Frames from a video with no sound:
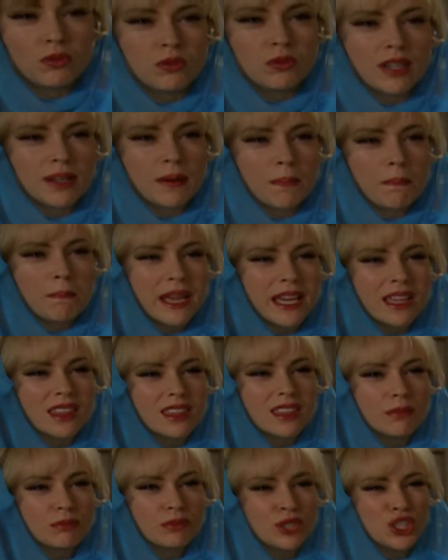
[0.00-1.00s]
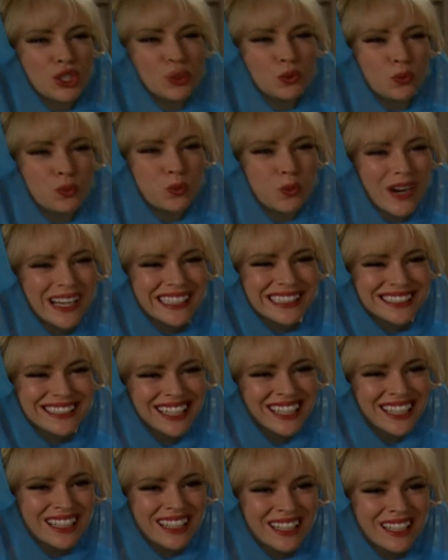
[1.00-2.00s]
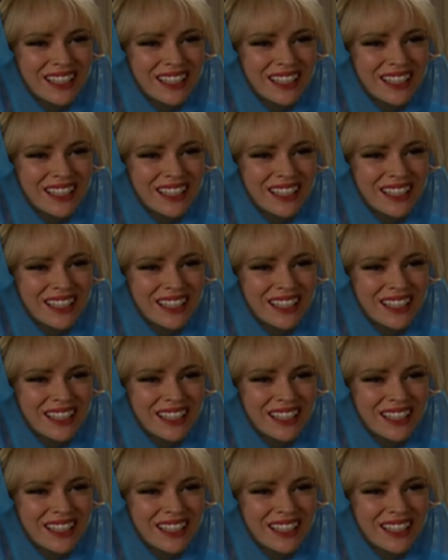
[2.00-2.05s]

You want to make them do what?